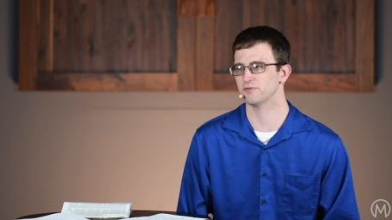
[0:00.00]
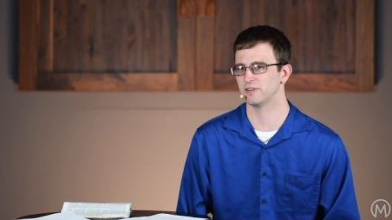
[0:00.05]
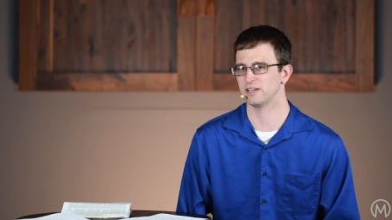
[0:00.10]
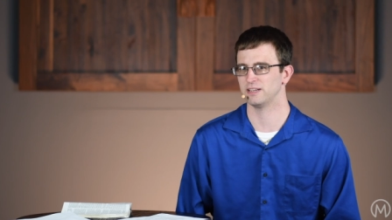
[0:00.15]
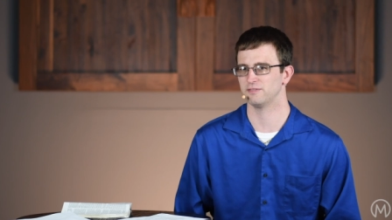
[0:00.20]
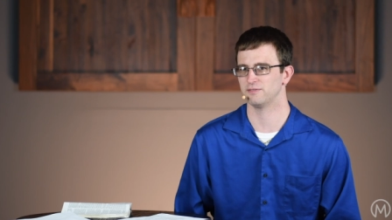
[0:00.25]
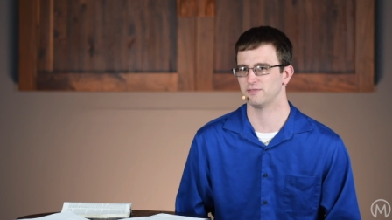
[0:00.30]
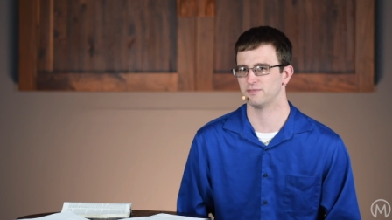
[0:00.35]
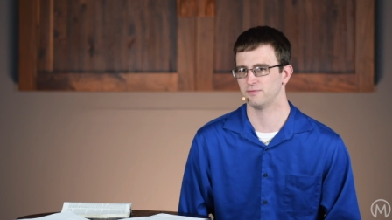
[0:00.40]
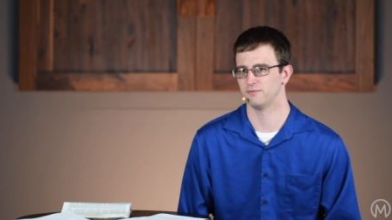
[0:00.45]

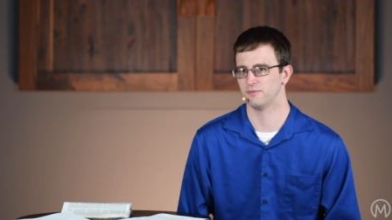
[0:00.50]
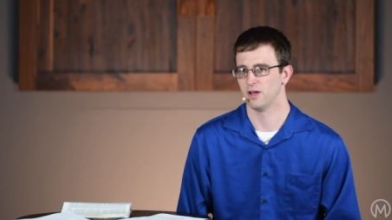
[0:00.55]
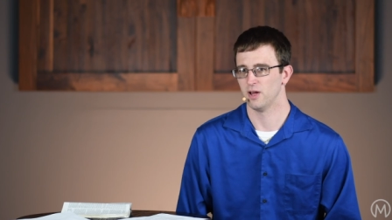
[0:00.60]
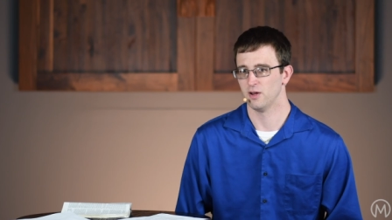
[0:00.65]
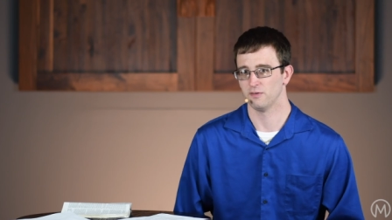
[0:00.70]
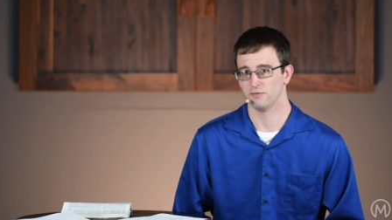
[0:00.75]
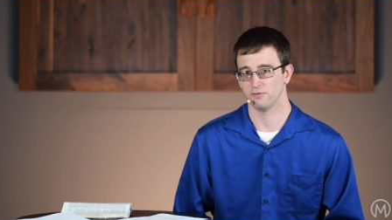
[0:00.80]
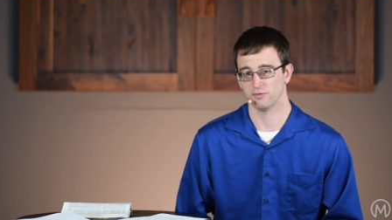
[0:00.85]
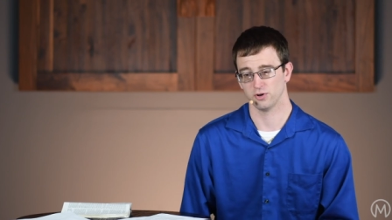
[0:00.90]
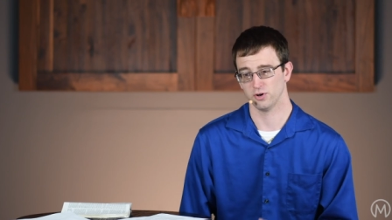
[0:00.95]
ravine
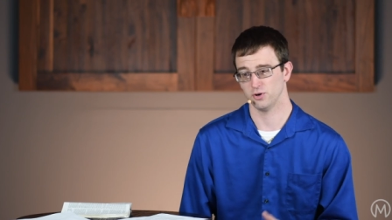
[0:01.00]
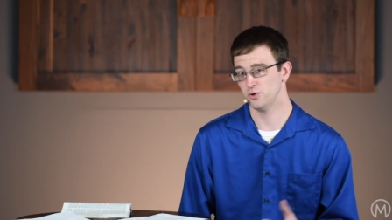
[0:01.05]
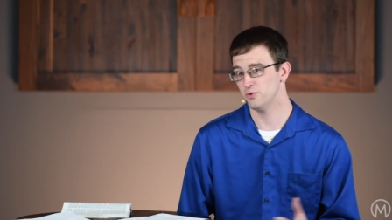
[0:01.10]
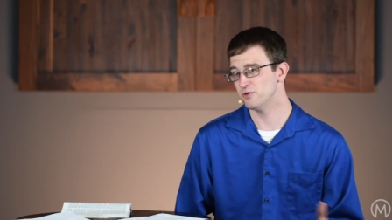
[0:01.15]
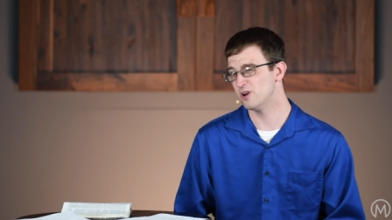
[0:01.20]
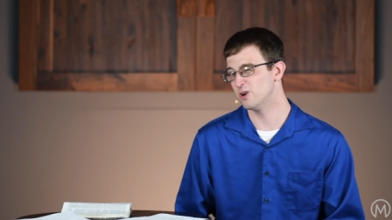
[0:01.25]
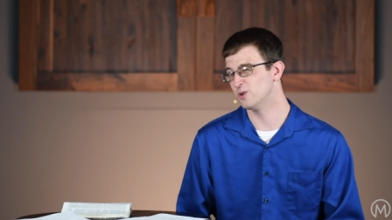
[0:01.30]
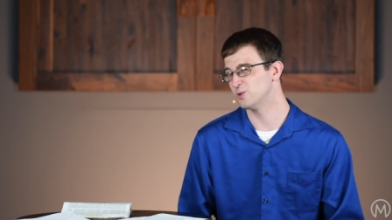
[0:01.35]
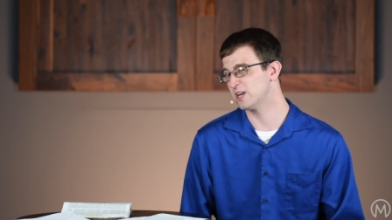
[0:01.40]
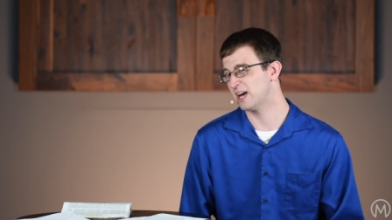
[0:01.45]
for
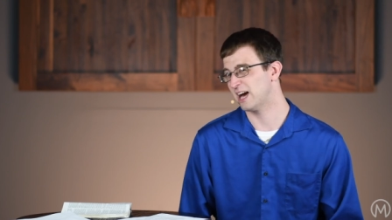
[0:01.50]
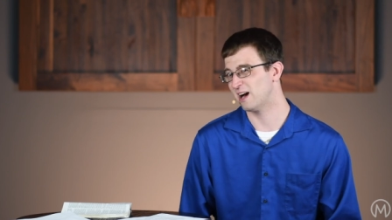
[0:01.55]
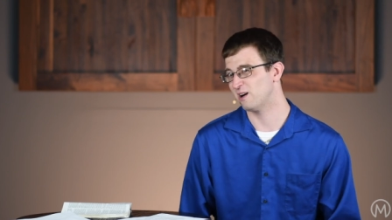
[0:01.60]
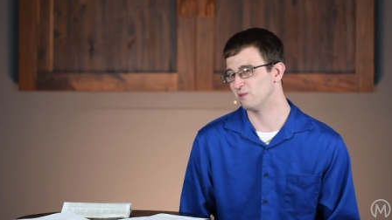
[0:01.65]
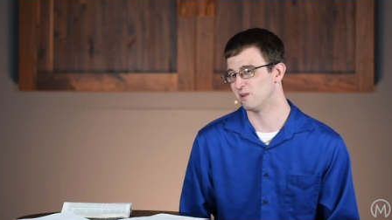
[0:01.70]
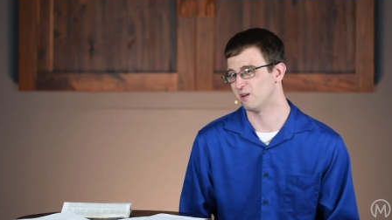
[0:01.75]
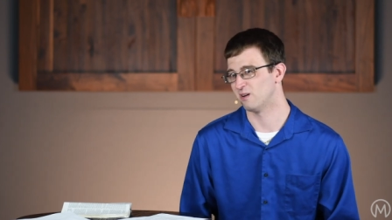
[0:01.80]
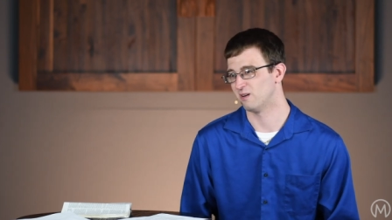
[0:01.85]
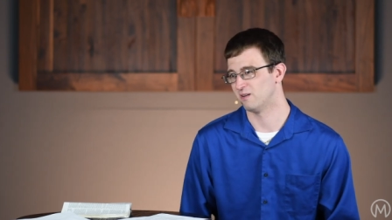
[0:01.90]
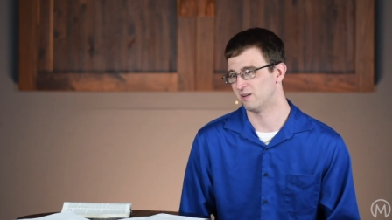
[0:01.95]
who knows
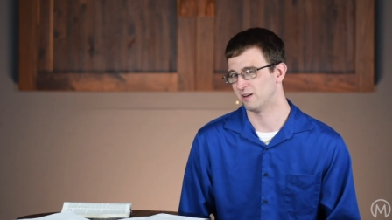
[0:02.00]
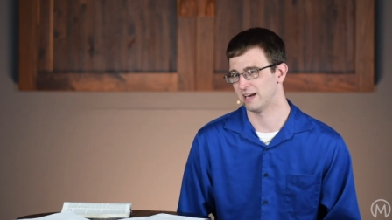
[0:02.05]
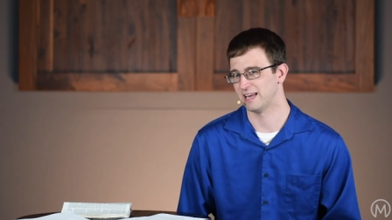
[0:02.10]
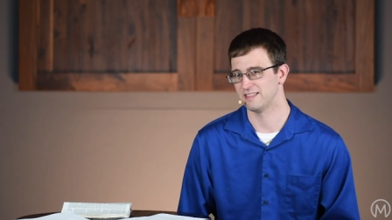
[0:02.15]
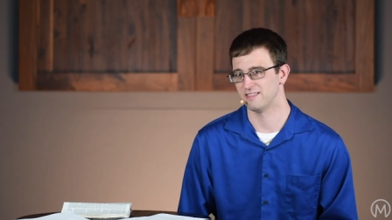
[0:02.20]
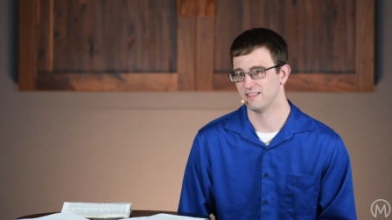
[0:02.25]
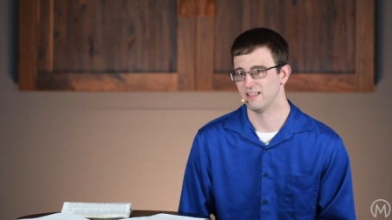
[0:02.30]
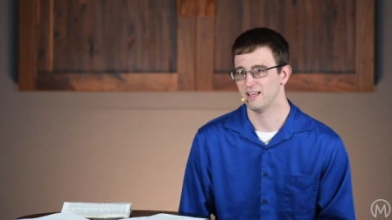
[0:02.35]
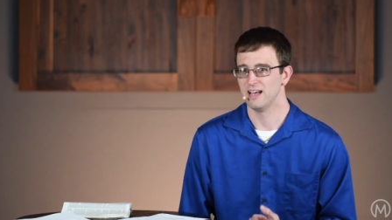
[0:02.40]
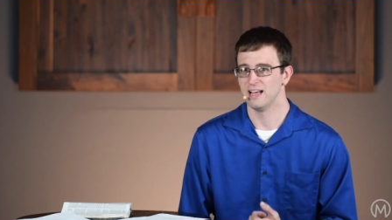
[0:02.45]
how long,
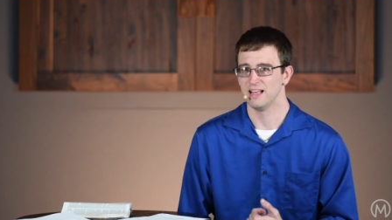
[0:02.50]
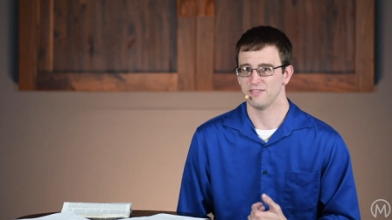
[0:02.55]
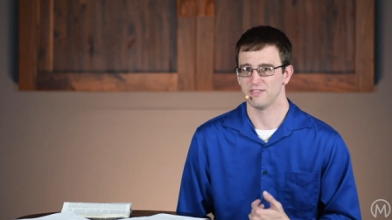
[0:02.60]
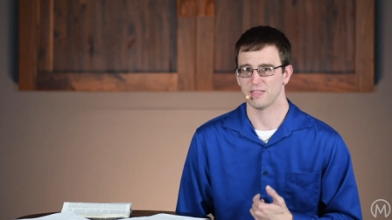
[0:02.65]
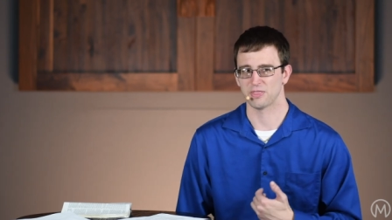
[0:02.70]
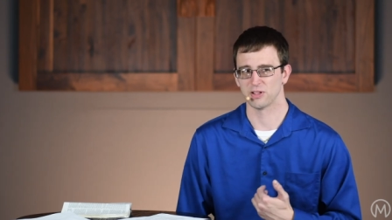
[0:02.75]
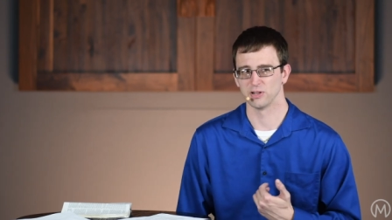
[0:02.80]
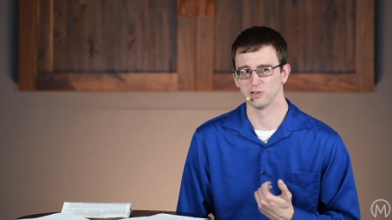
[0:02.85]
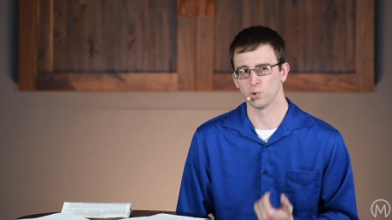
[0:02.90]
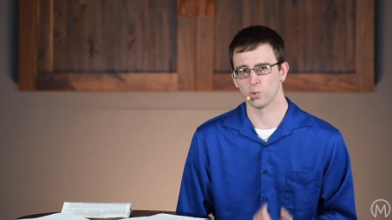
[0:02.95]
and
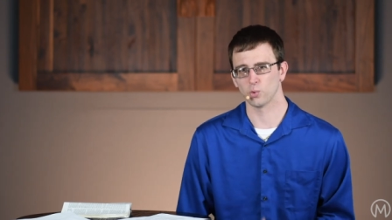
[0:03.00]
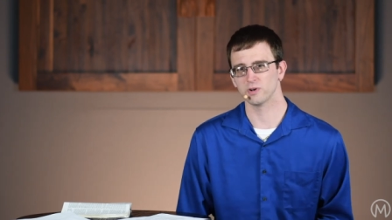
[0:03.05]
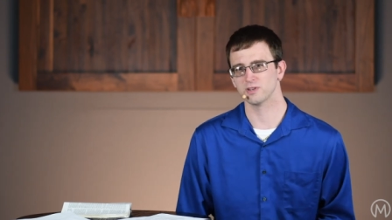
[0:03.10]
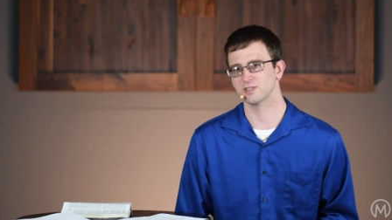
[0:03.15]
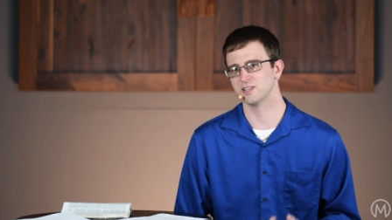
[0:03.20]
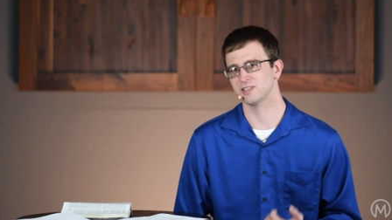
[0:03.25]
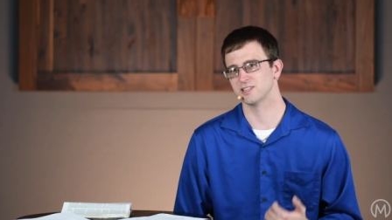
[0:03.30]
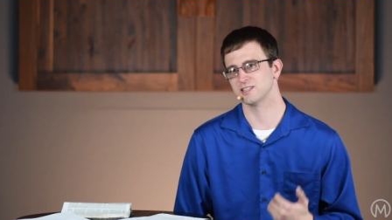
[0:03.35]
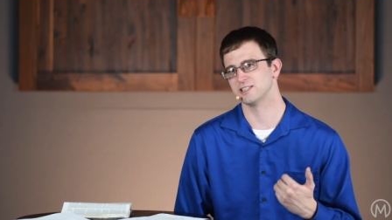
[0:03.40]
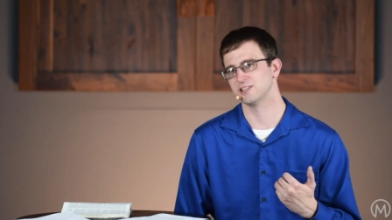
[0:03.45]
that the Lord
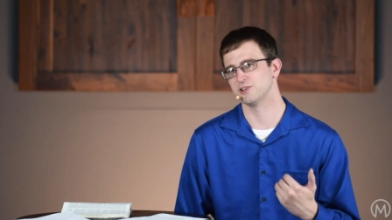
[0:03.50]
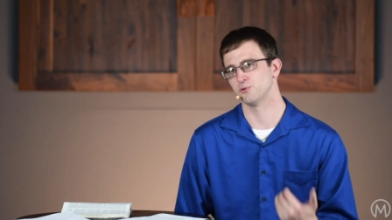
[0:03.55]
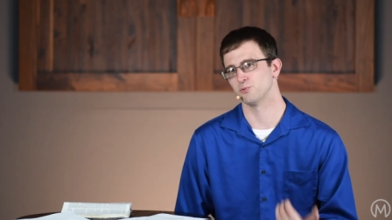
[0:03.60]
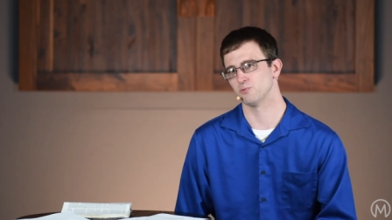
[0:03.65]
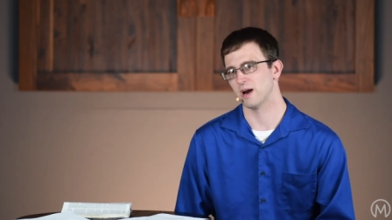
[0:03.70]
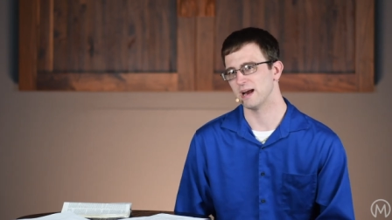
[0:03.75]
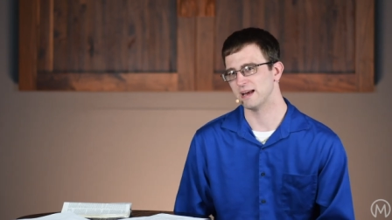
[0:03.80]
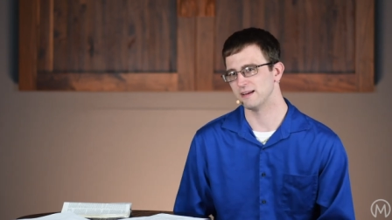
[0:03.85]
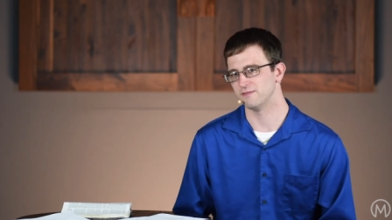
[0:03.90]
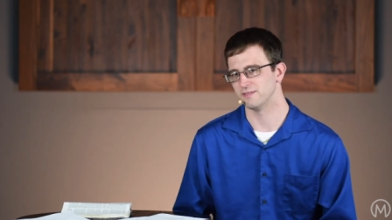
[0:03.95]
is going to
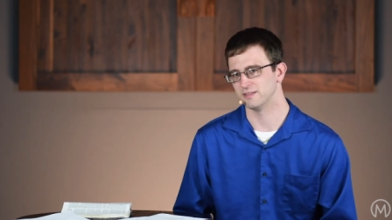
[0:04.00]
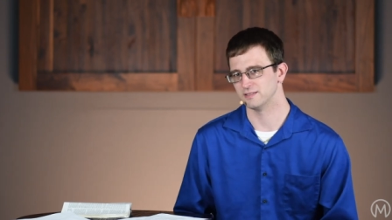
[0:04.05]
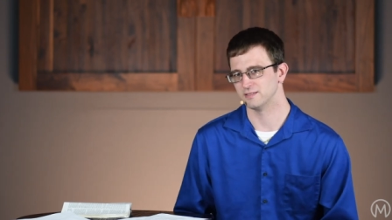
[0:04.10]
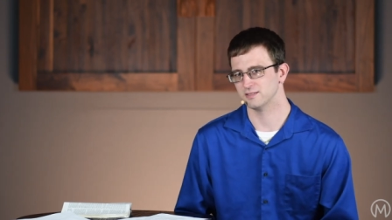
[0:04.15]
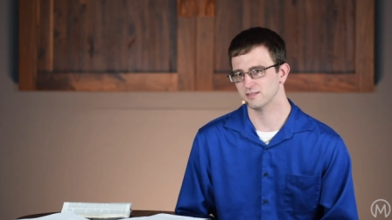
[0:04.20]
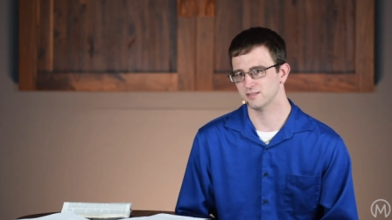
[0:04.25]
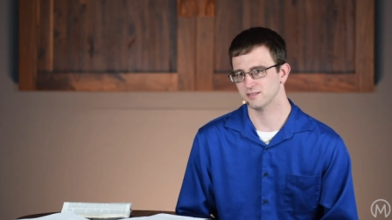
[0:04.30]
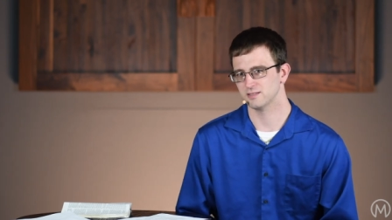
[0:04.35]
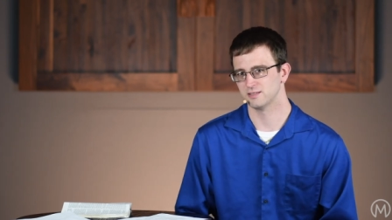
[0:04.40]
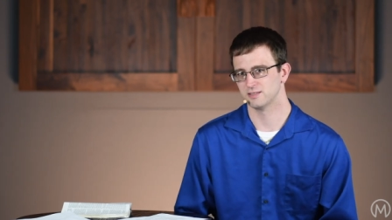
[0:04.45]
send
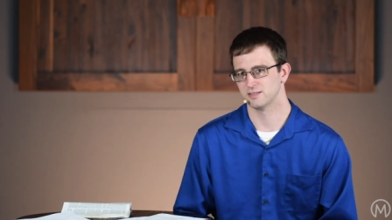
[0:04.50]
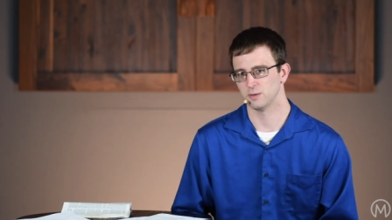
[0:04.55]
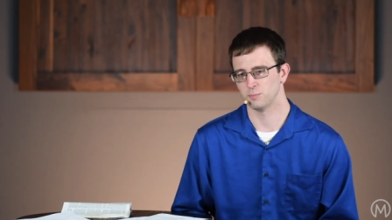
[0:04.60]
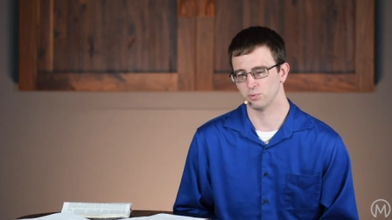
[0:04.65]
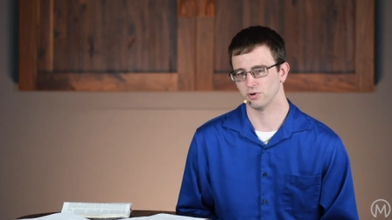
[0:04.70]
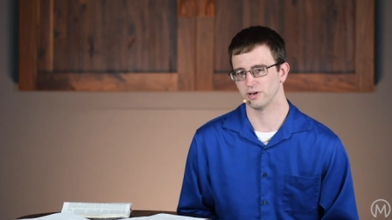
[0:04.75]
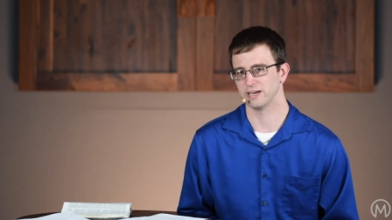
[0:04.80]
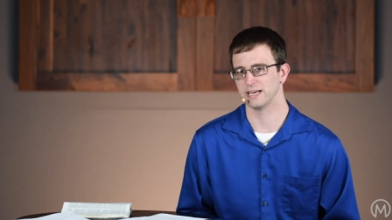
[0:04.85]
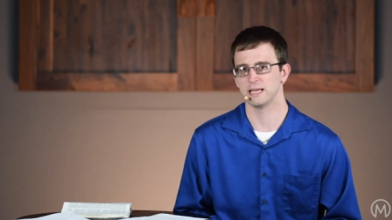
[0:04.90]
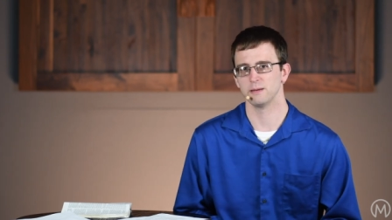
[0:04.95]
ravens to
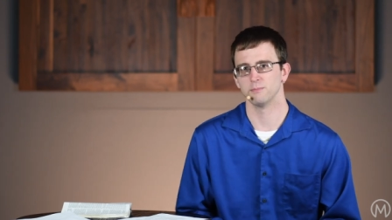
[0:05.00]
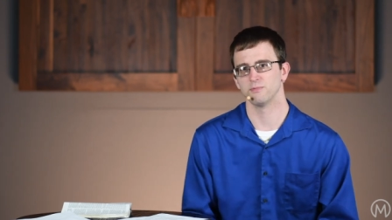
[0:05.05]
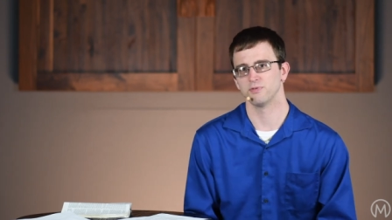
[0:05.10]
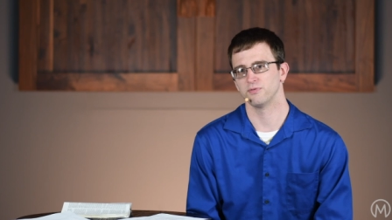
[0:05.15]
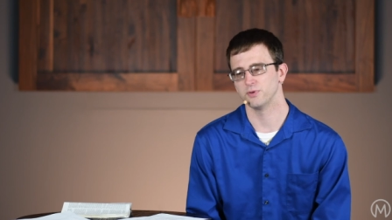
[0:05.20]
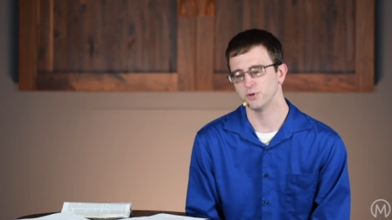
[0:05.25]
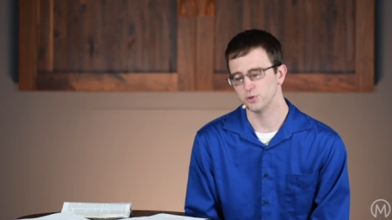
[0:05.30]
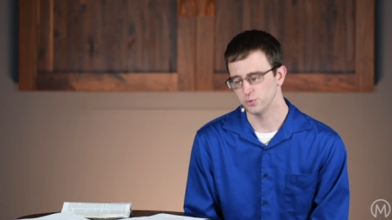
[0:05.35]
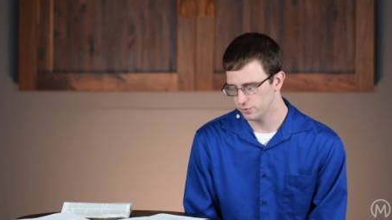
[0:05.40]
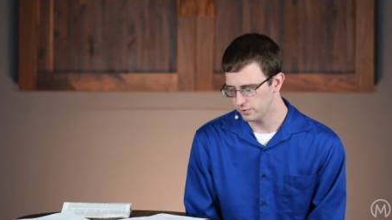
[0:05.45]
bring him
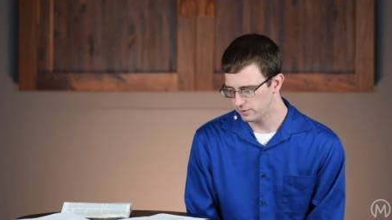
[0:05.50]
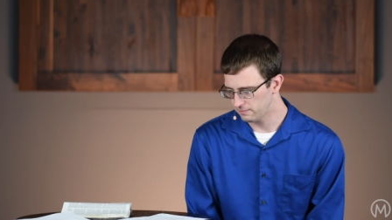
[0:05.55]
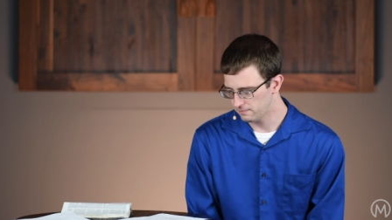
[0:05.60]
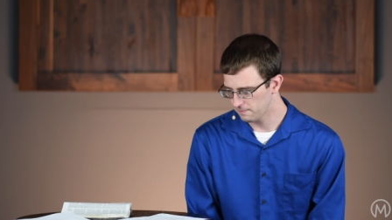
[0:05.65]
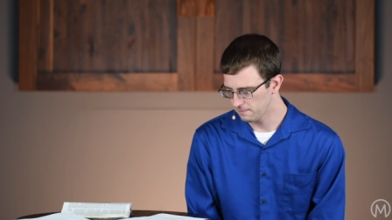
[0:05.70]
food.